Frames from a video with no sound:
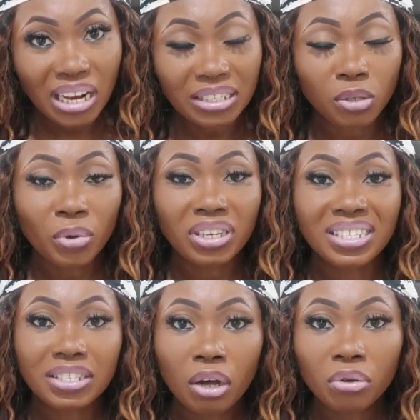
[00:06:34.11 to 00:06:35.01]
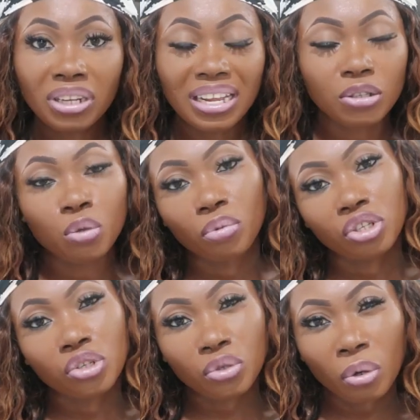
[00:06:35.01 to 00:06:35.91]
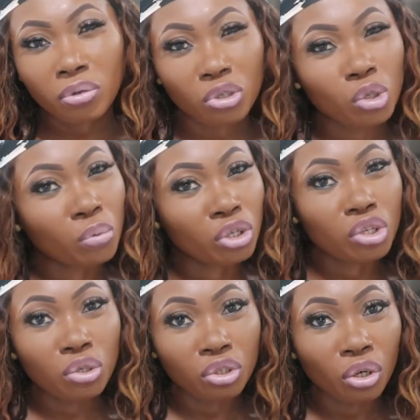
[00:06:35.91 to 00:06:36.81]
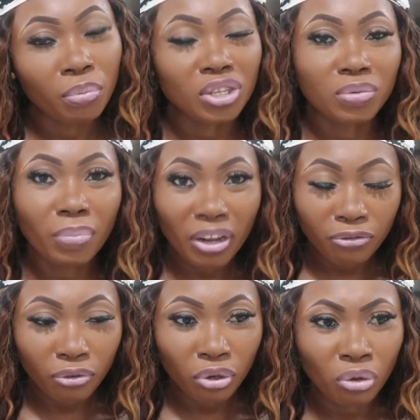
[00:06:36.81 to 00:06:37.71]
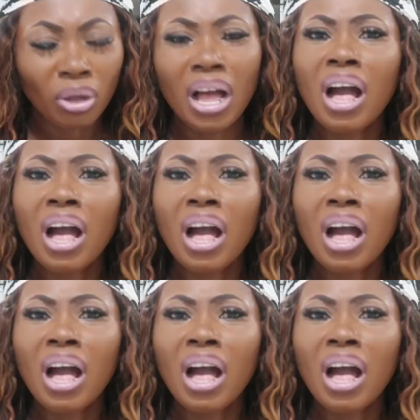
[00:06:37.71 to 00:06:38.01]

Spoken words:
That is when they tell you that too much salt or too much sodium is bad for you.